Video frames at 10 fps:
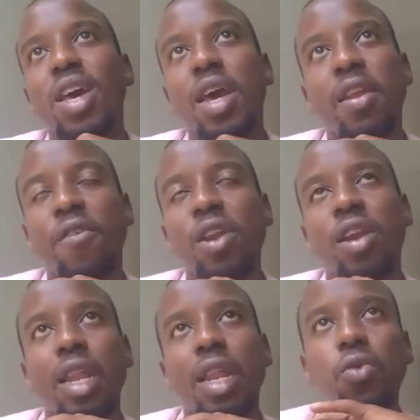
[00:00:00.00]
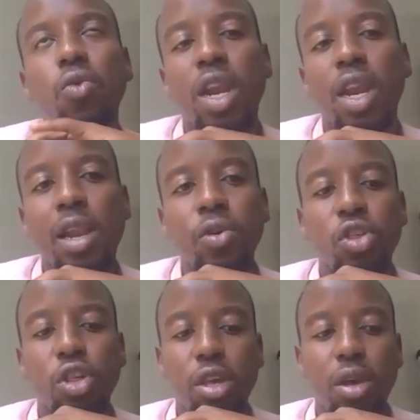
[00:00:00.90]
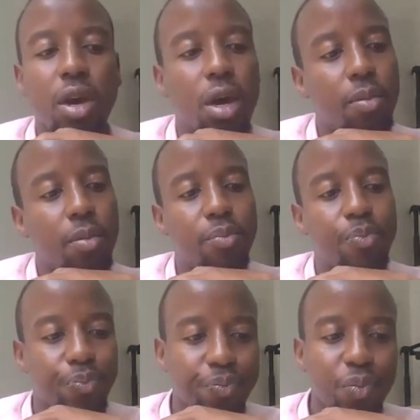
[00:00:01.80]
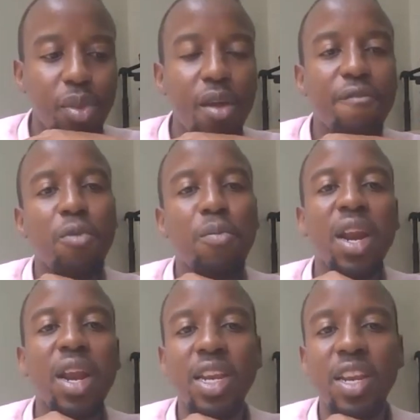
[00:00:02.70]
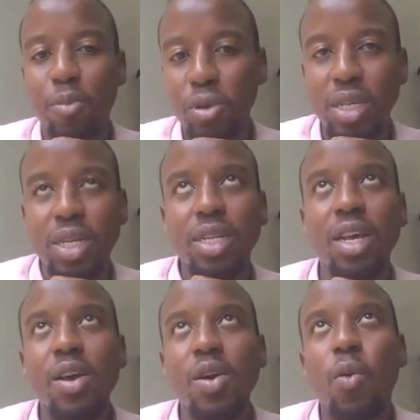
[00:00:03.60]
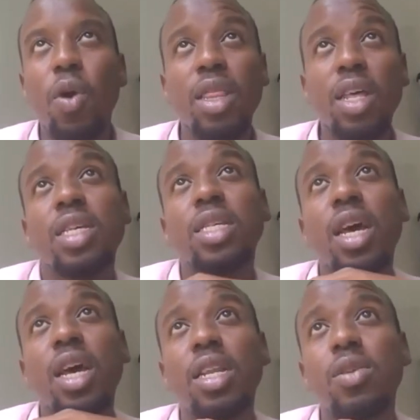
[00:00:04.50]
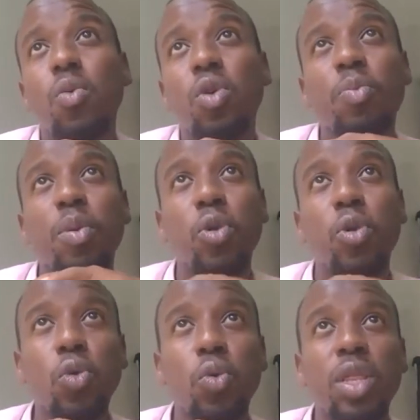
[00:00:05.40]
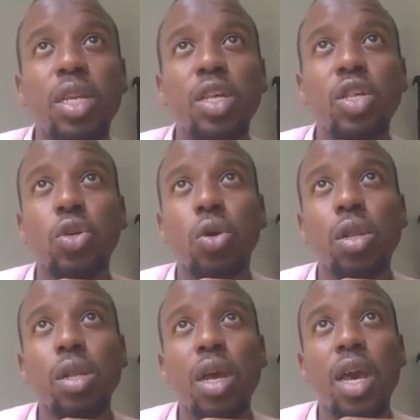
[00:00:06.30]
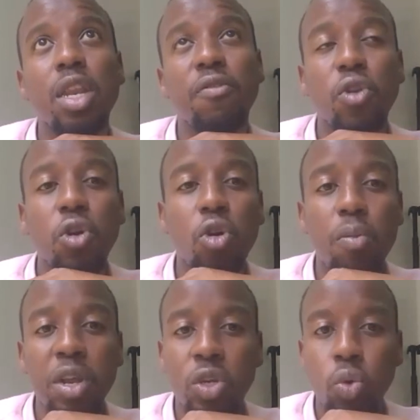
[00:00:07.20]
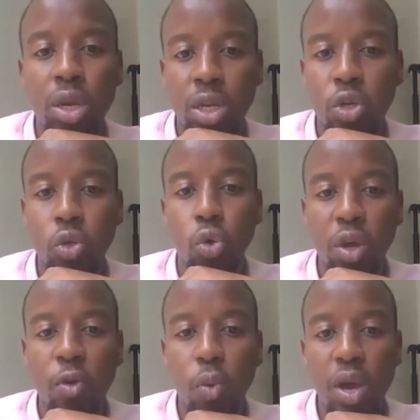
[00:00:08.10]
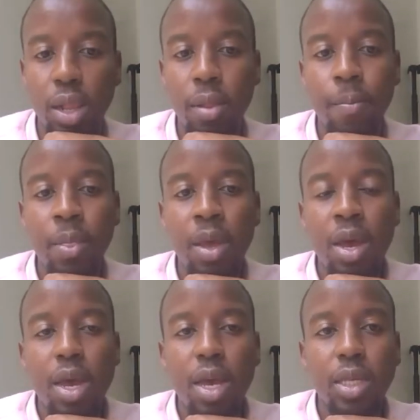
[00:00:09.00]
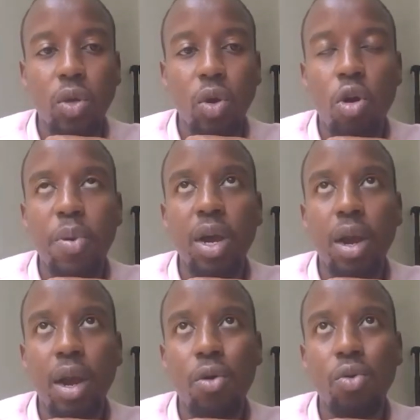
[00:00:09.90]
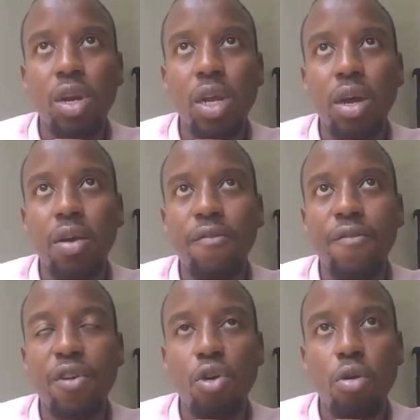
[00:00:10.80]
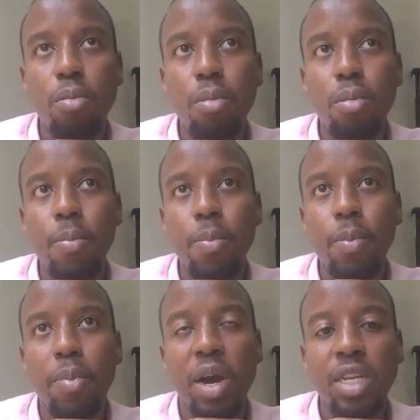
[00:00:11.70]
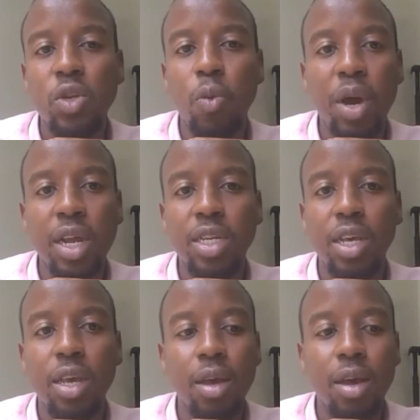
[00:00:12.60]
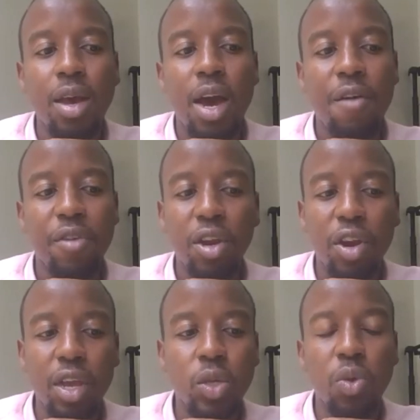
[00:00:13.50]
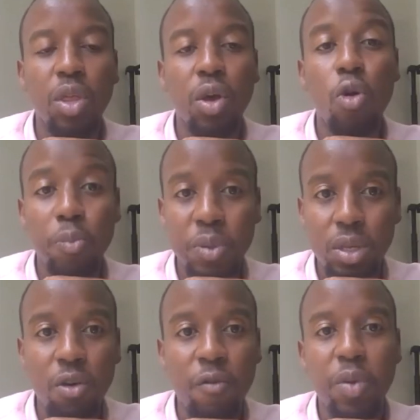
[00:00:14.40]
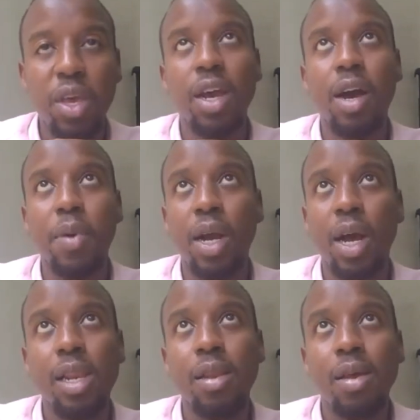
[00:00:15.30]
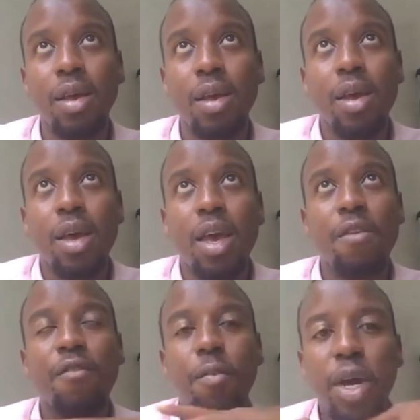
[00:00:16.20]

and I found a really good analogy from a Reddit post, where they said what people do with digital, and if you don't commit to it to do it well, is you're hopping around from party to party, having drinks with the hopes of picking up a girl. Every